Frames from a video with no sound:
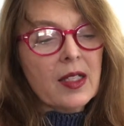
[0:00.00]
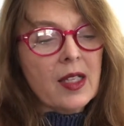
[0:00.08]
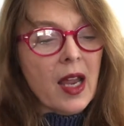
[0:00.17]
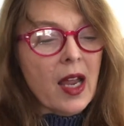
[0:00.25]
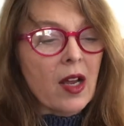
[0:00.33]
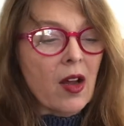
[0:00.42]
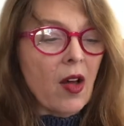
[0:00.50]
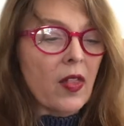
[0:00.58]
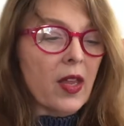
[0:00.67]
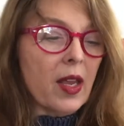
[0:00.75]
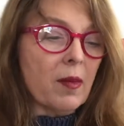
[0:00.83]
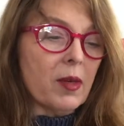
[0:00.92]
Take all
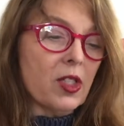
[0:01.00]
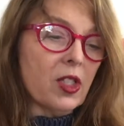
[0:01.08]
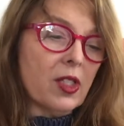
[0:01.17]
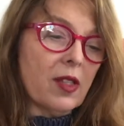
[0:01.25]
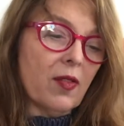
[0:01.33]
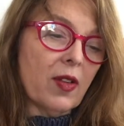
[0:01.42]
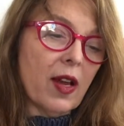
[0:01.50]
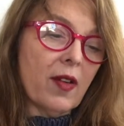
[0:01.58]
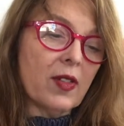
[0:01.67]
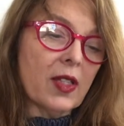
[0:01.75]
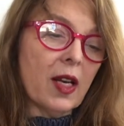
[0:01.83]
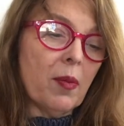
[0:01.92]
the images of
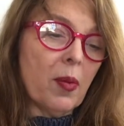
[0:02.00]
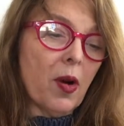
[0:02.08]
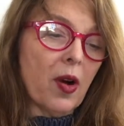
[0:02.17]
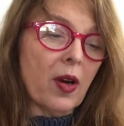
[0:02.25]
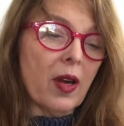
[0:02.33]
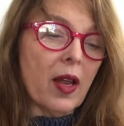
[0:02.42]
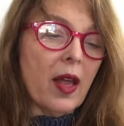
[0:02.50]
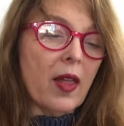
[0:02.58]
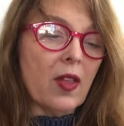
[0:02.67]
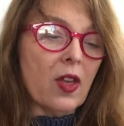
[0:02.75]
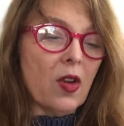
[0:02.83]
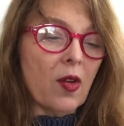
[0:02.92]
love set apart
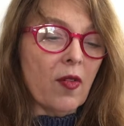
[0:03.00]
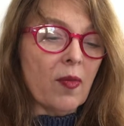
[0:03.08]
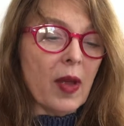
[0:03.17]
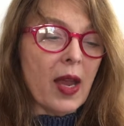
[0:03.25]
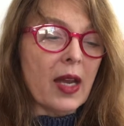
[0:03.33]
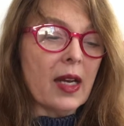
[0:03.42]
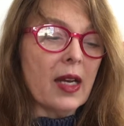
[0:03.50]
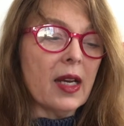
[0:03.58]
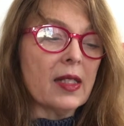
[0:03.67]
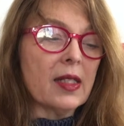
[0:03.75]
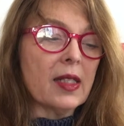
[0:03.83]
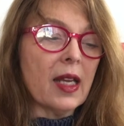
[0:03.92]
that you have made and
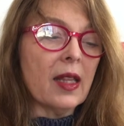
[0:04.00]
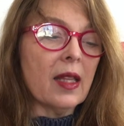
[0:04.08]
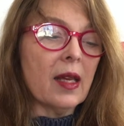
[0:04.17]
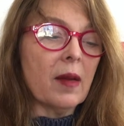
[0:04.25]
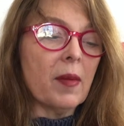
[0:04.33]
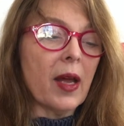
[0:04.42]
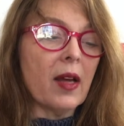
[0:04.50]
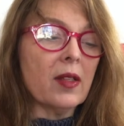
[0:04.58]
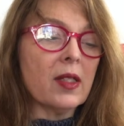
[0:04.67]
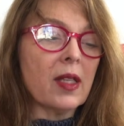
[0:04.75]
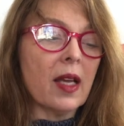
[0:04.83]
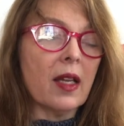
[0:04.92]
extend them
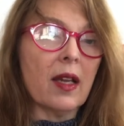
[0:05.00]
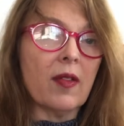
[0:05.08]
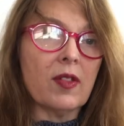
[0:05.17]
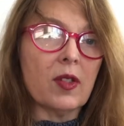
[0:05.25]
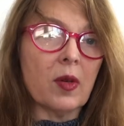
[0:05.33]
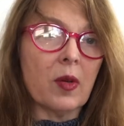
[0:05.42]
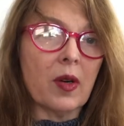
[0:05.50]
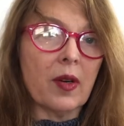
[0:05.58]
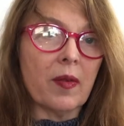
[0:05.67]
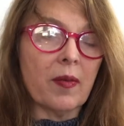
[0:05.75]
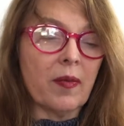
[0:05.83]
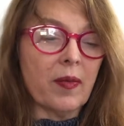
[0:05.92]
outside love's door.